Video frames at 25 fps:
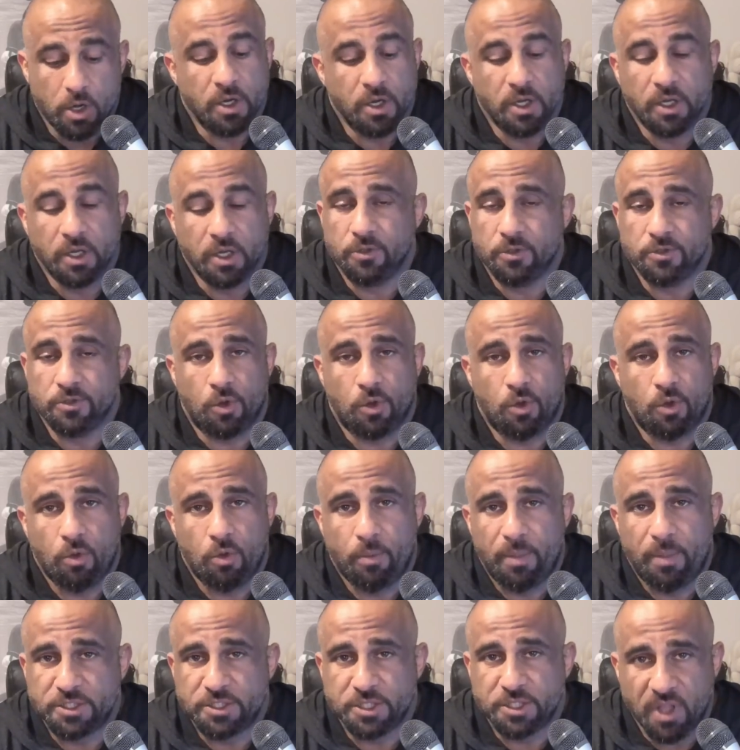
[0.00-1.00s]
You're going to lose a whole
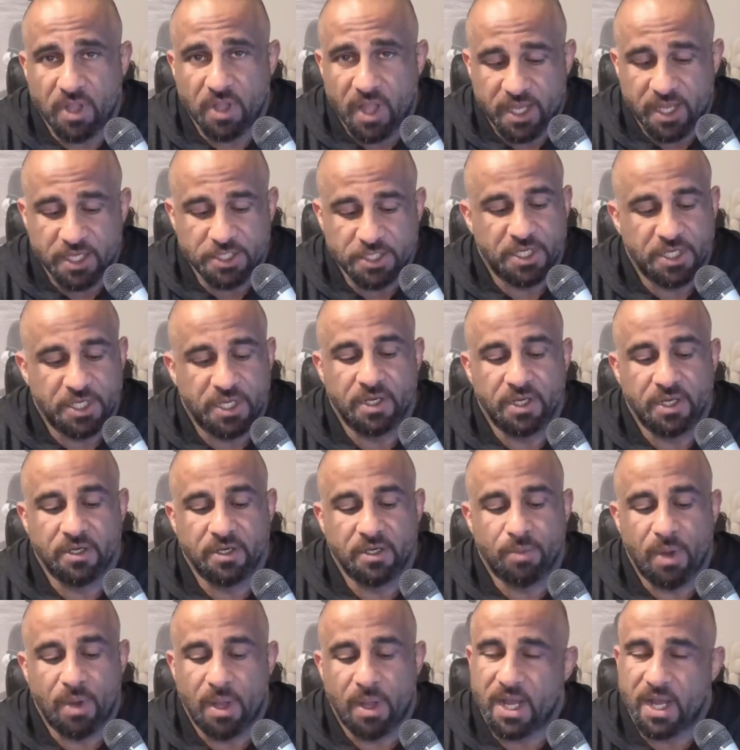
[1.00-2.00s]
bunch of glycogen.
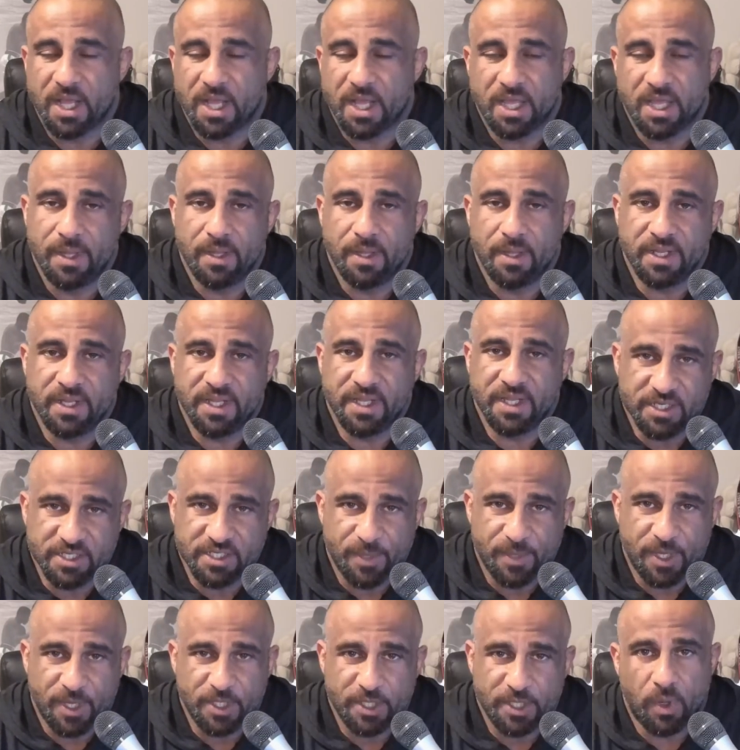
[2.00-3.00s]
You're probably not going to be able to eat as
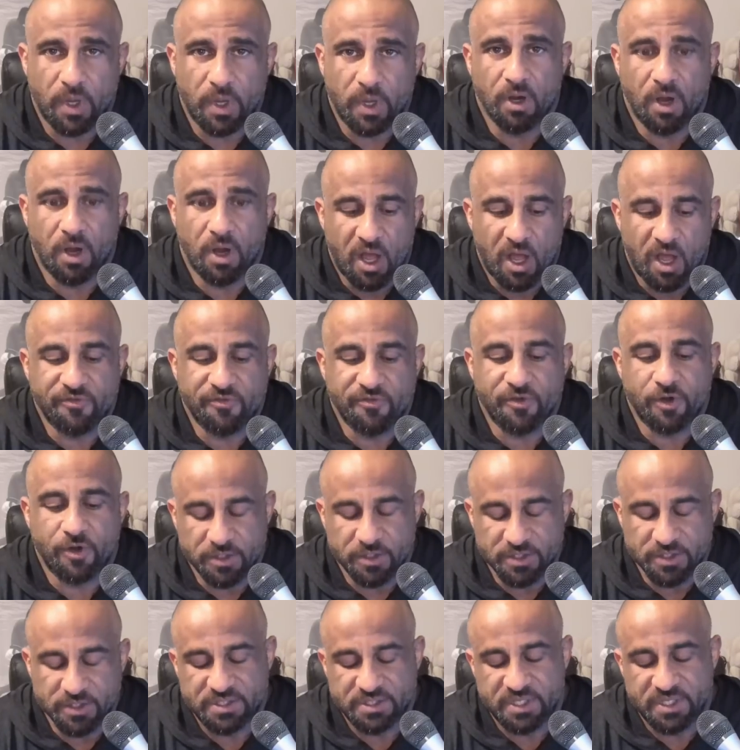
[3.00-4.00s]
much while you're off and all
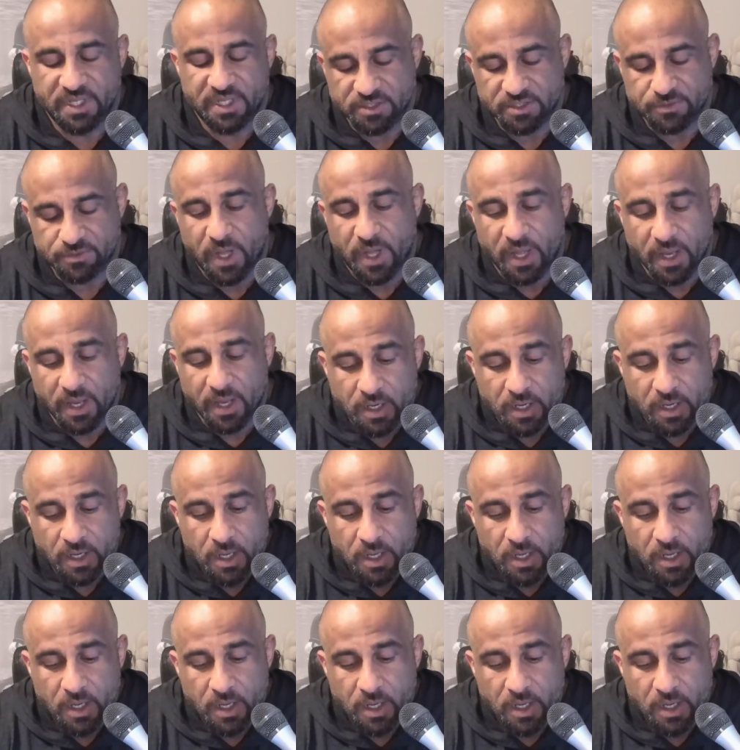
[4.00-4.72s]
these things. But